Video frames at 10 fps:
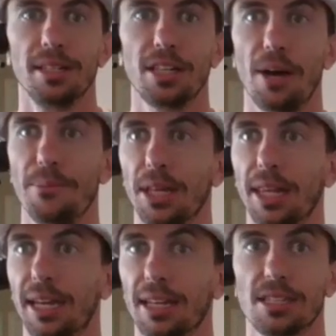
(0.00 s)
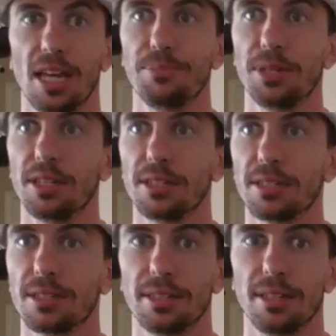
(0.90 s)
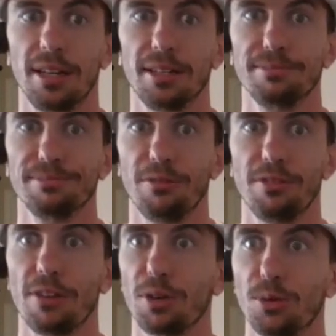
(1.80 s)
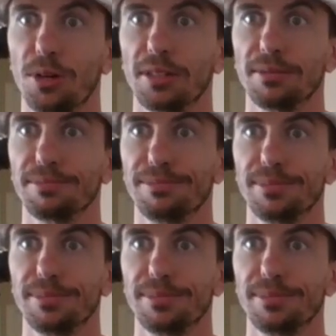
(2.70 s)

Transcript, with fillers: taught me like acceptance uh, of everyone.